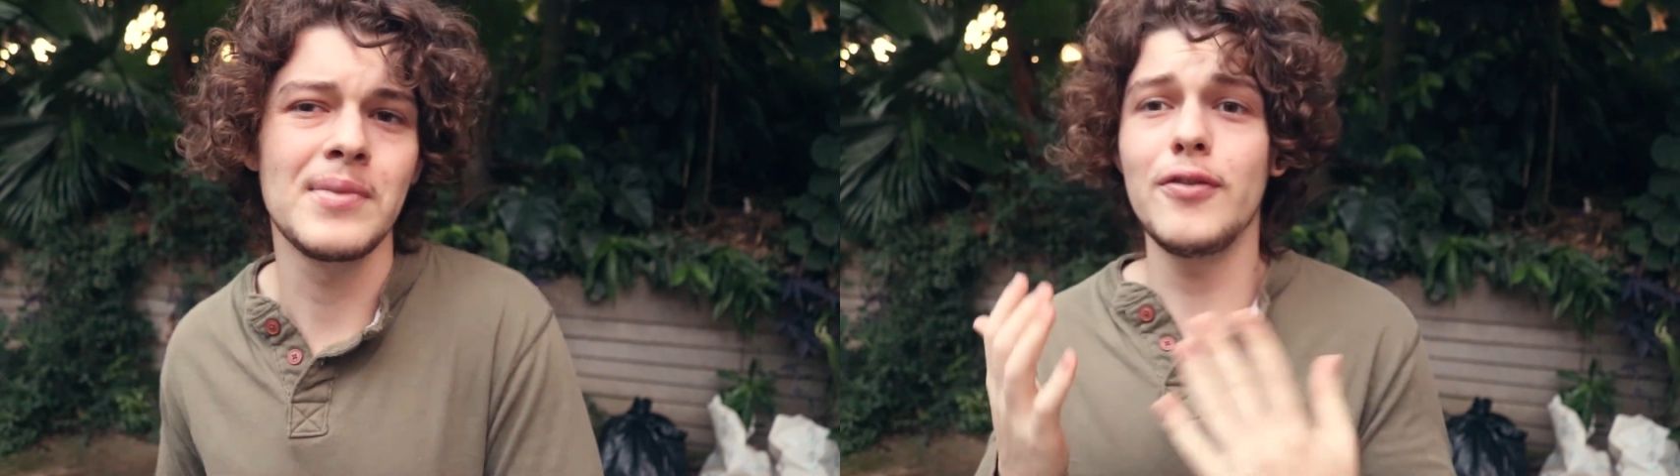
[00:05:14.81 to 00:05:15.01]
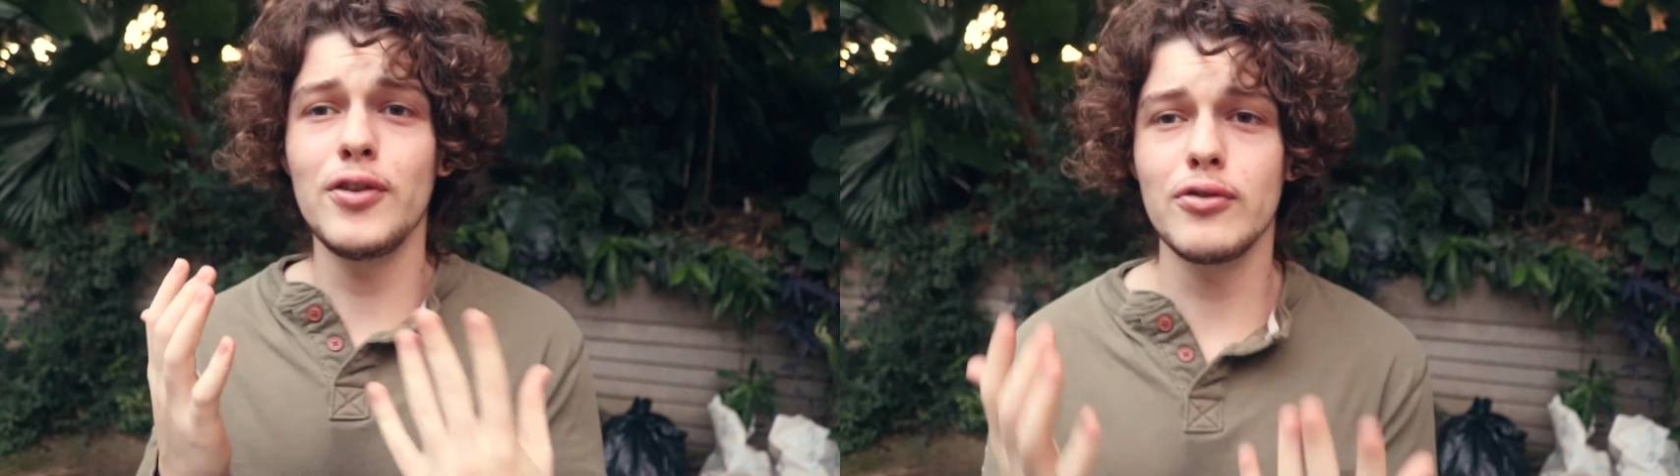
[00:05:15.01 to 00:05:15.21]

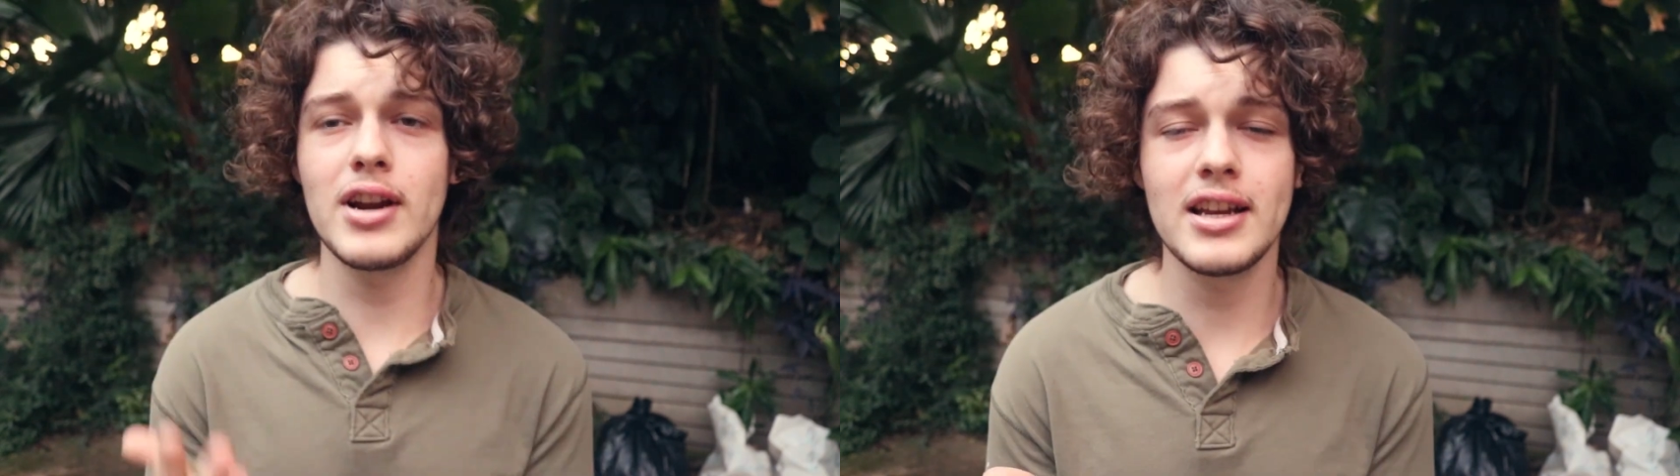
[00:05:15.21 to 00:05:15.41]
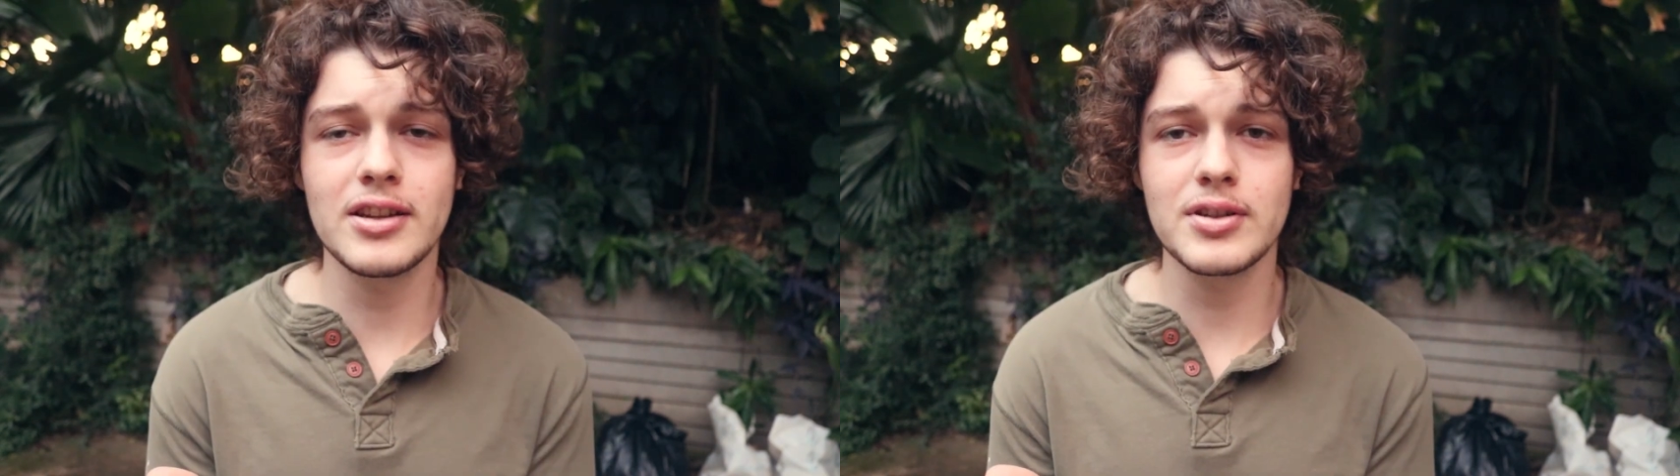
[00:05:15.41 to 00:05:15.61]
If you're
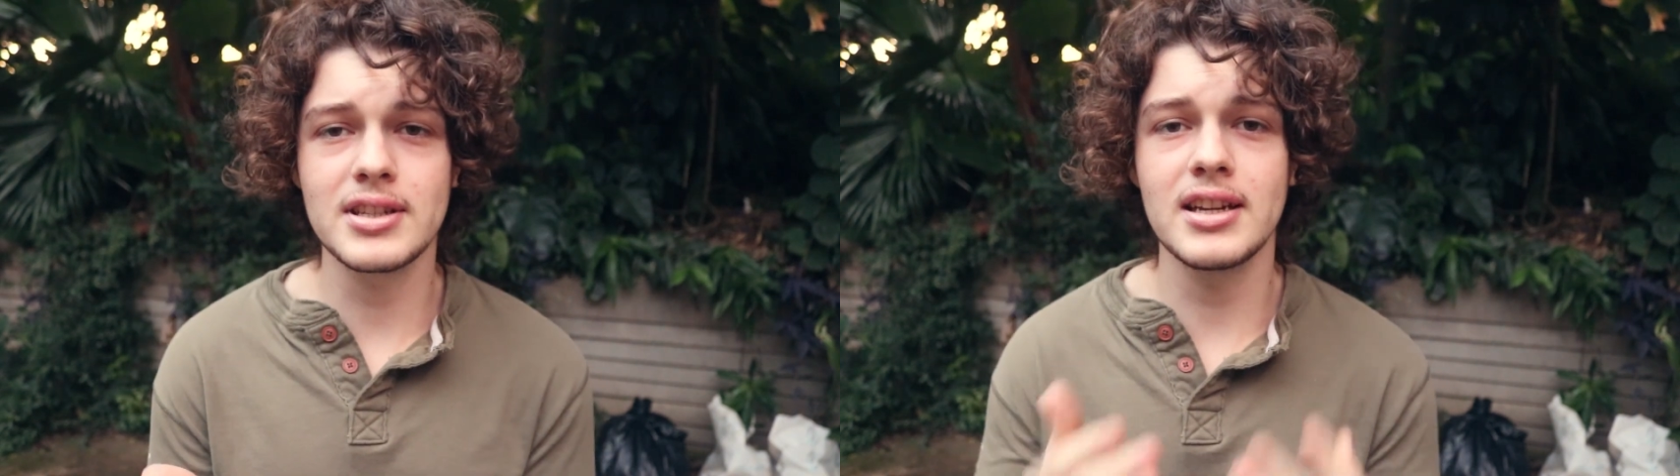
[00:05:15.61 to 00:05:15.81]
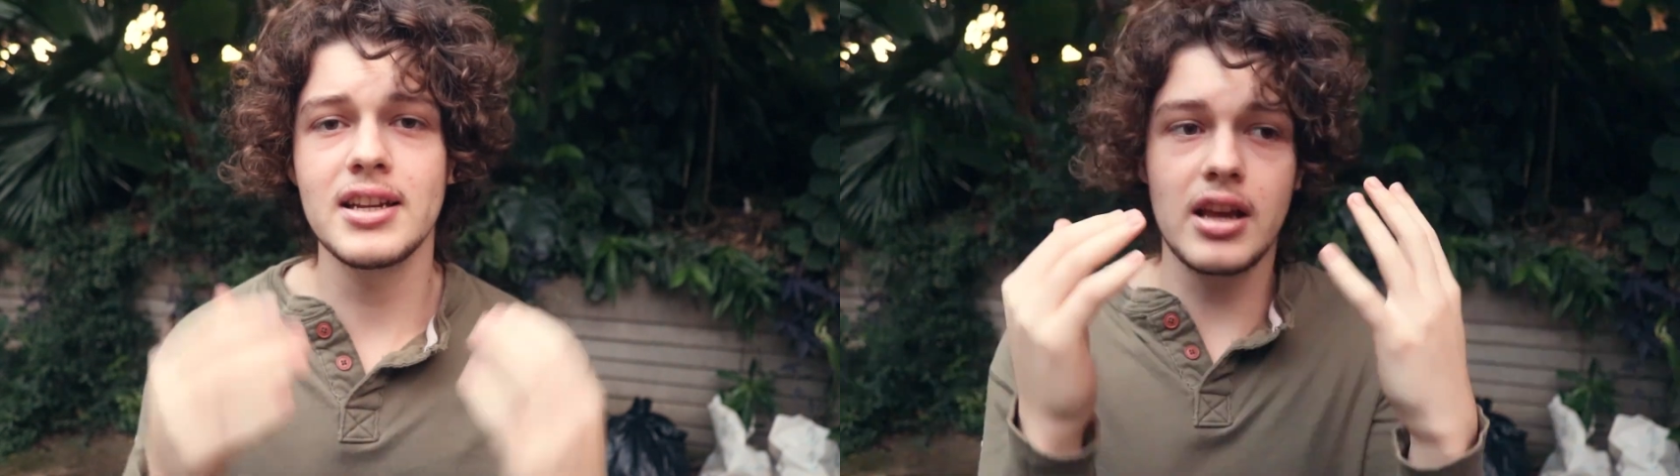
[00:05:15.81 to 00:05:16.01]
really
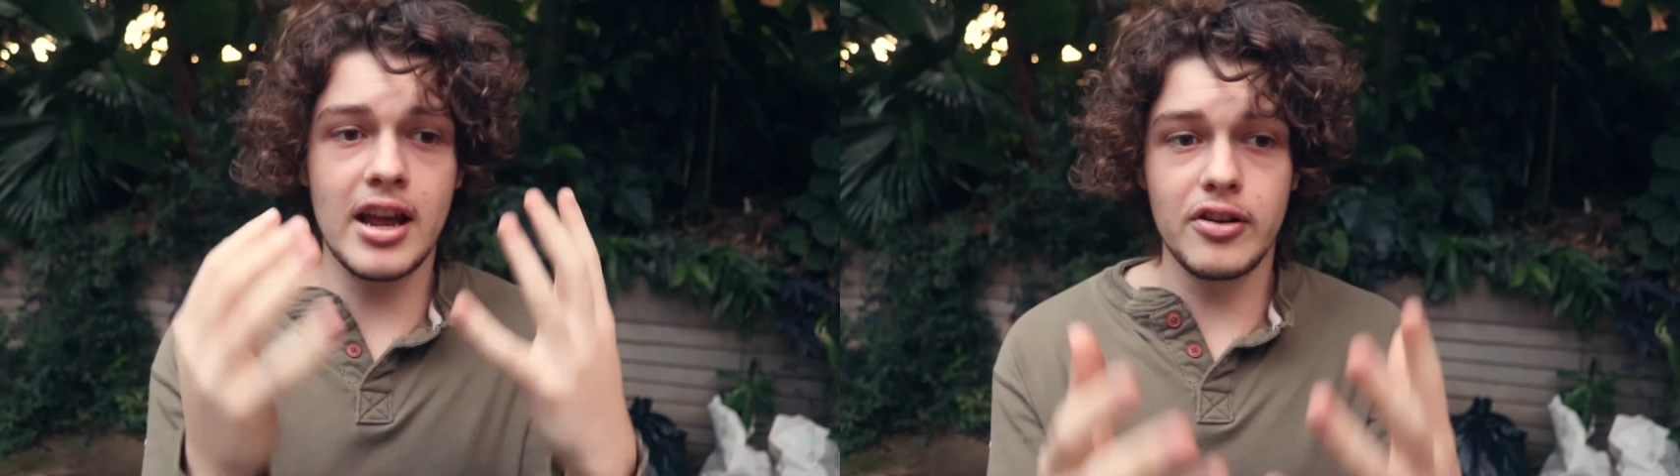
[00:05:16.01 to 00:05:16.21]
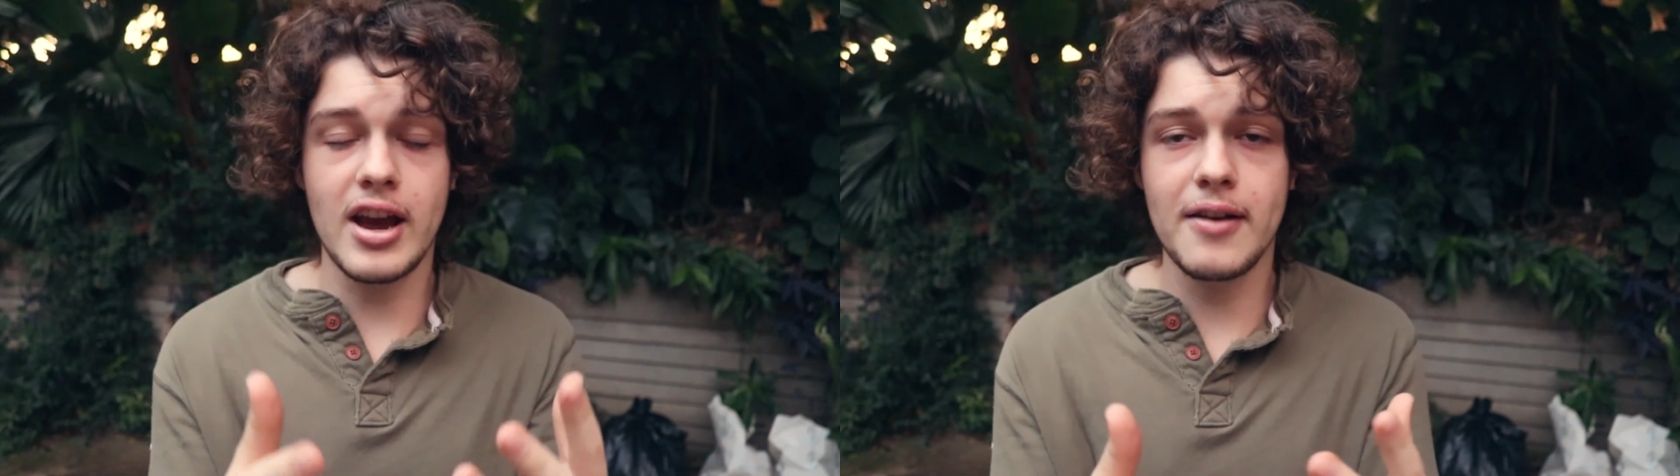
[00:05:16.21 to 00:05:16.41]
interested
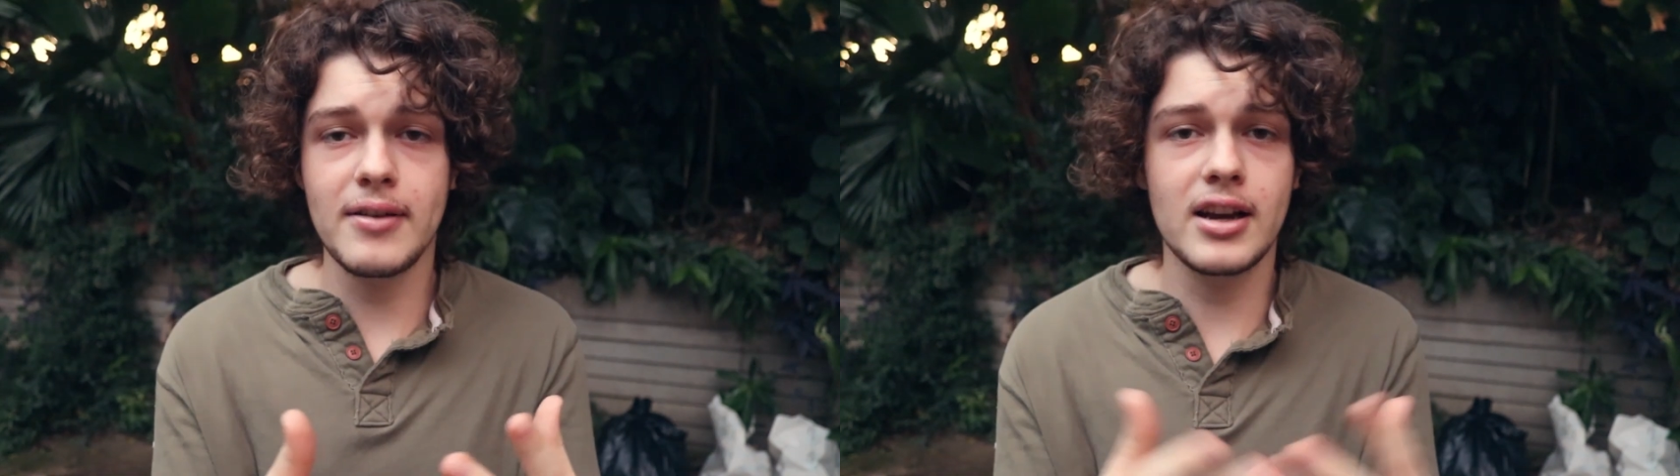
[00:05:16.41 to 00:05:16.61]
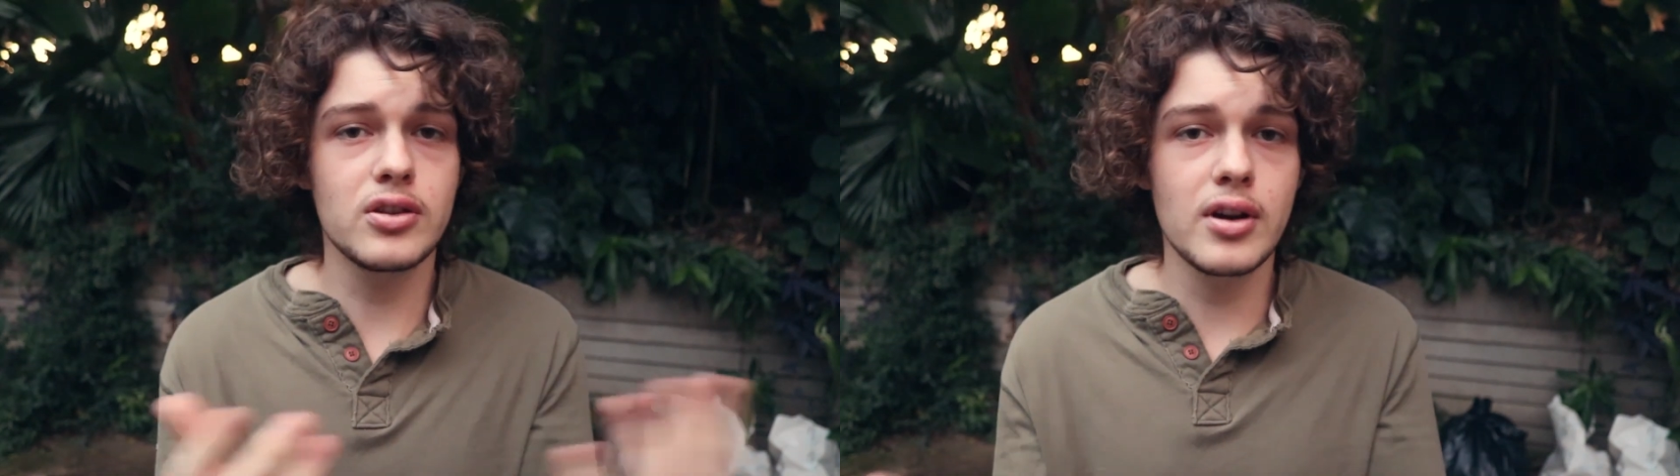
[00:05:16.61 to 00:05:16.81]
and you have like